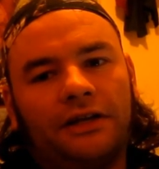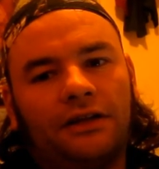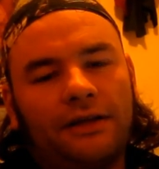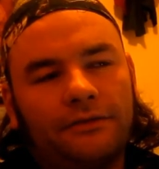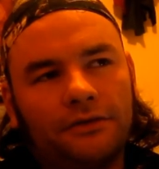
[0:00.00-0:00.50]

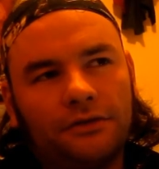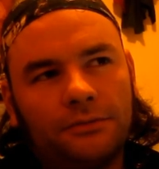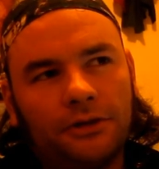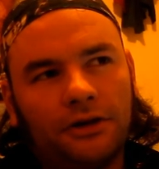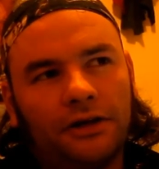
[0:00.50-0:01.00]
clever, to
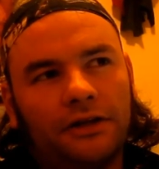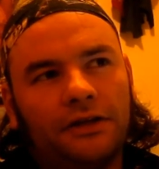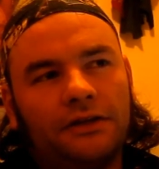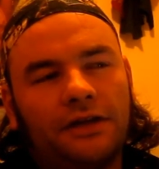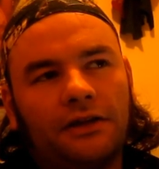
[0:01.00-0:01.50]
be highly
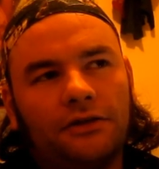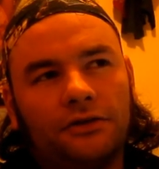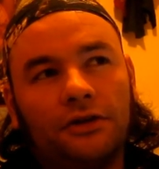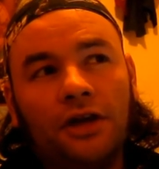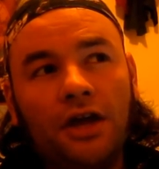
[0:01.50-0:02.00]
intelligent,